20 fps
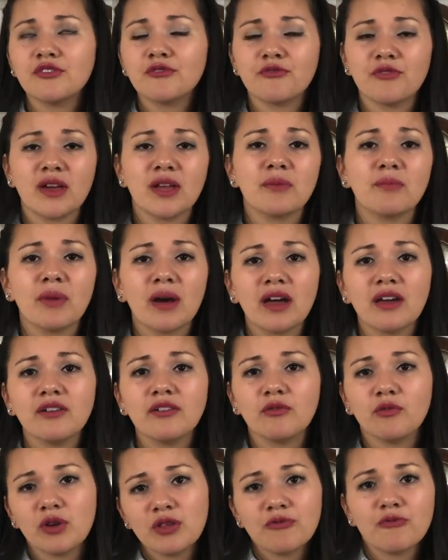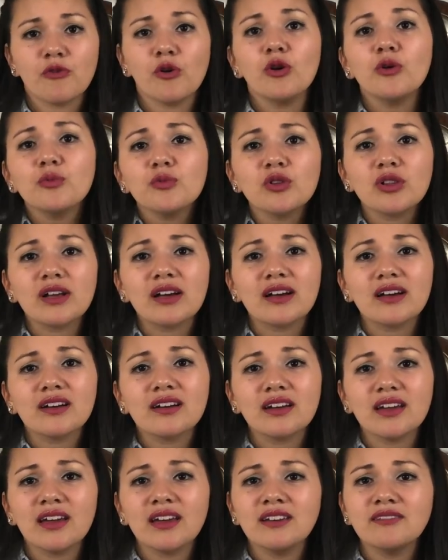fed with formula,
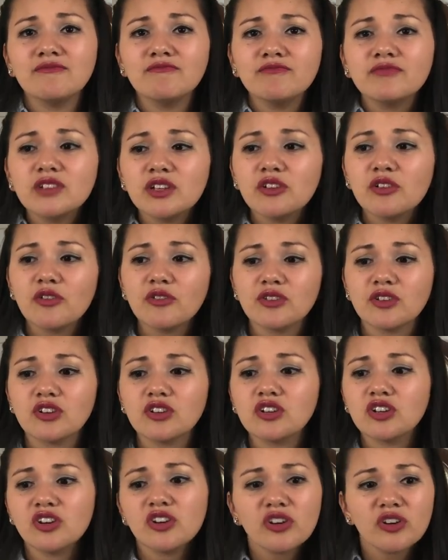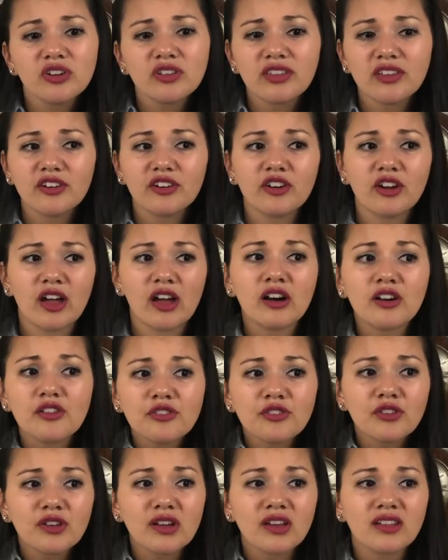and they're good, they're
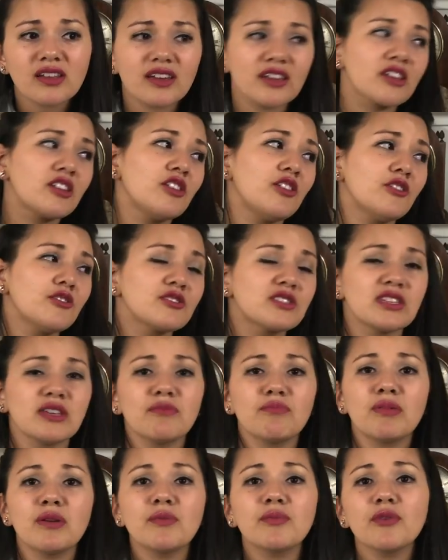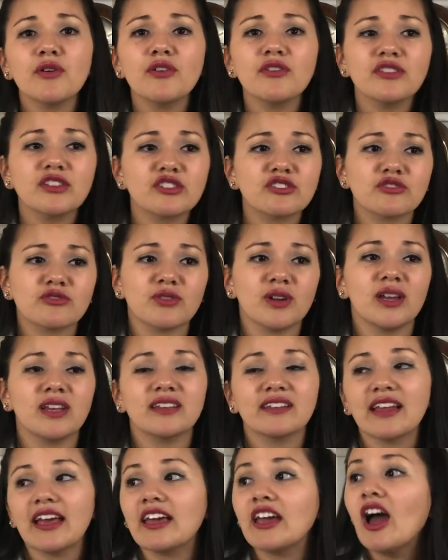healthy. Like, you don't see people on the street
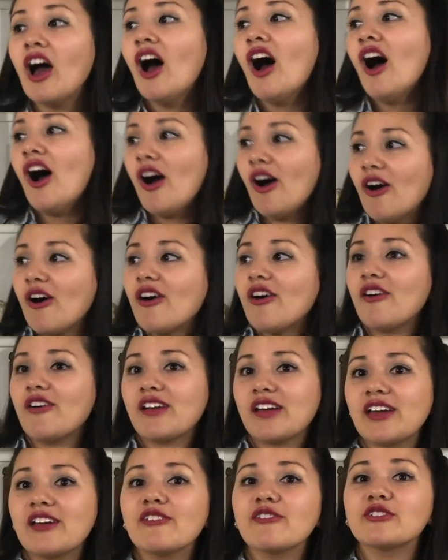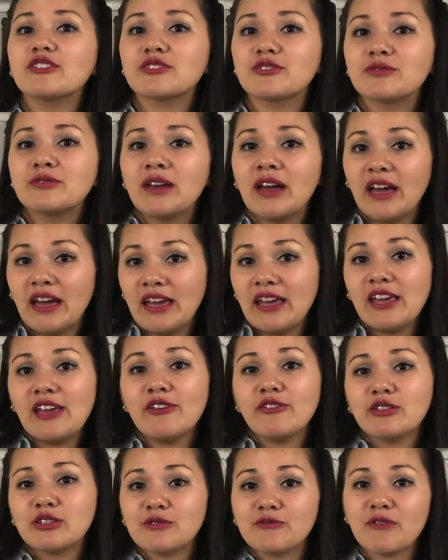like, oh, he
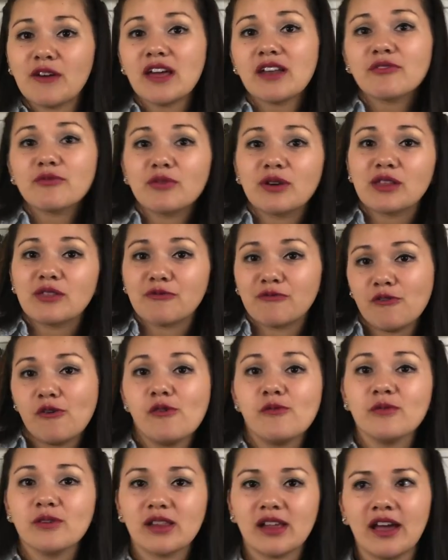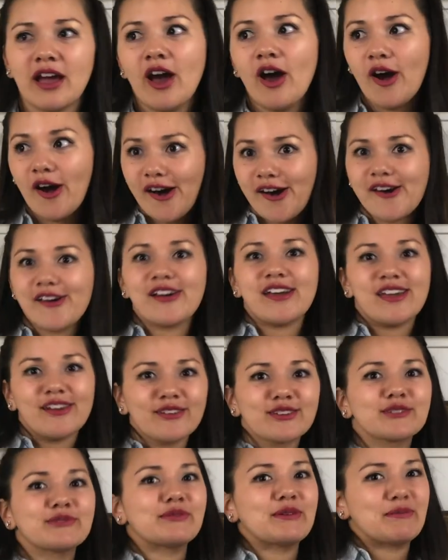was fed with formula, oh, he
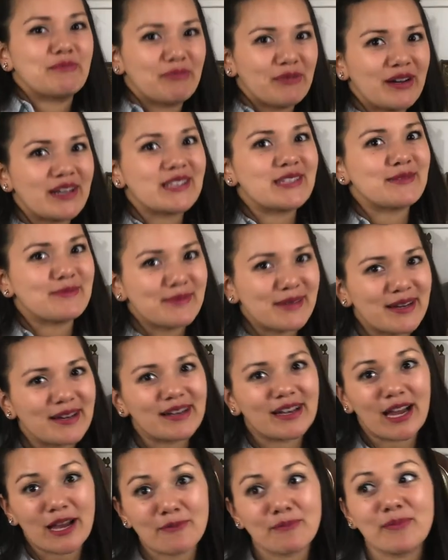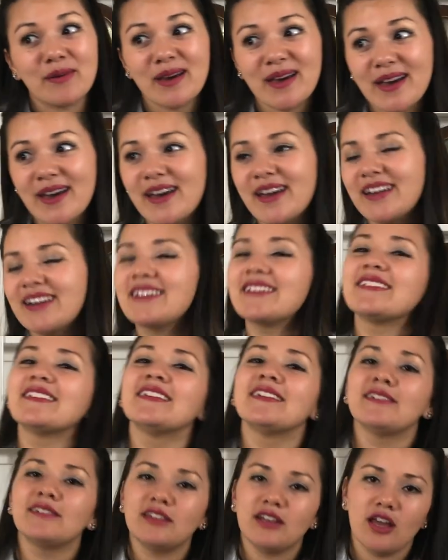was with breast milk, I bet.
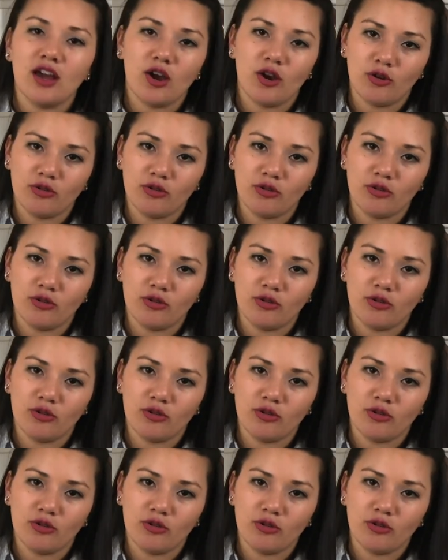No,